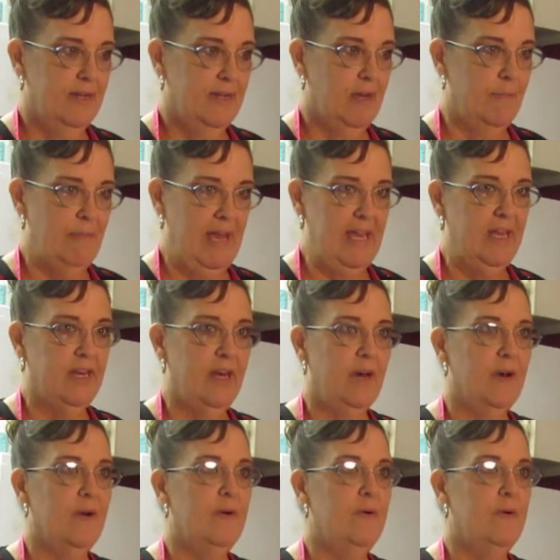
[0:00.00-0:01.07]

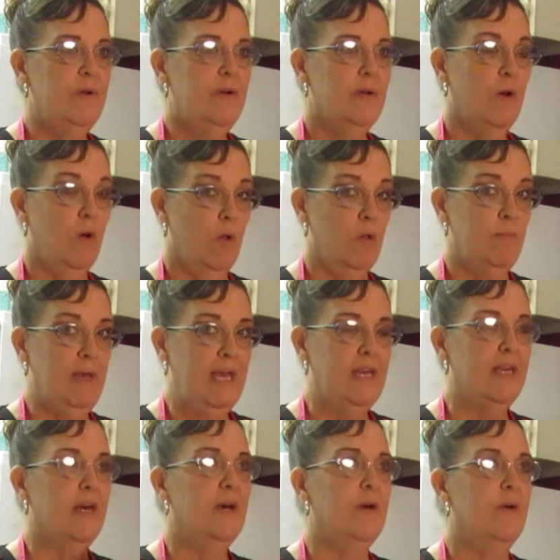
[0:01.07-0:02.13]
mango, a whole
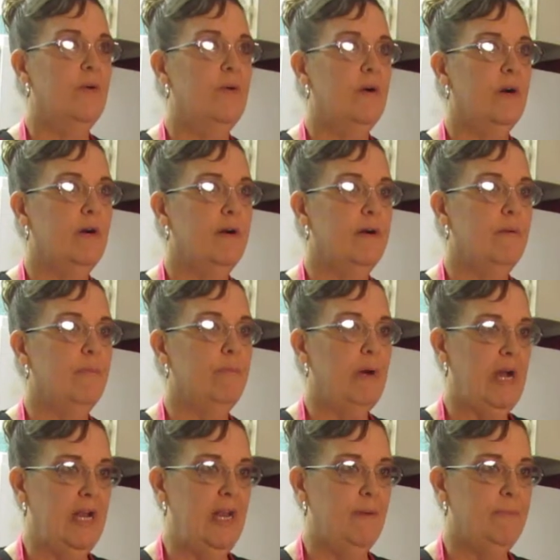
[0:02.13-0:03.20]
mango,
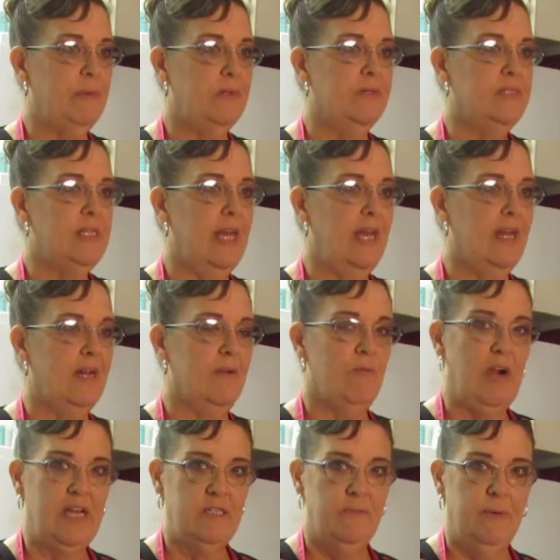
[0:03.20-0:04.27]
pineapples, and
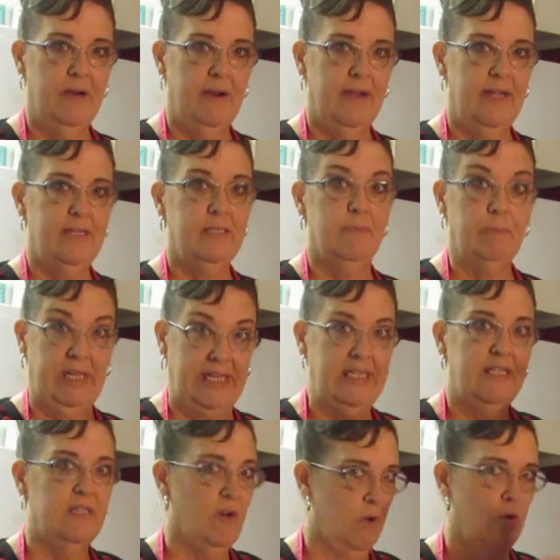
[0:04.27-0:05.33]
raspberries,
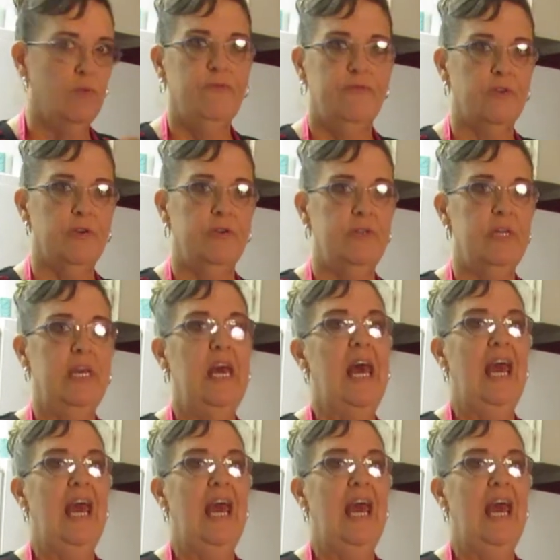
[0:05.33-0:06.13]
blended the whole fruit,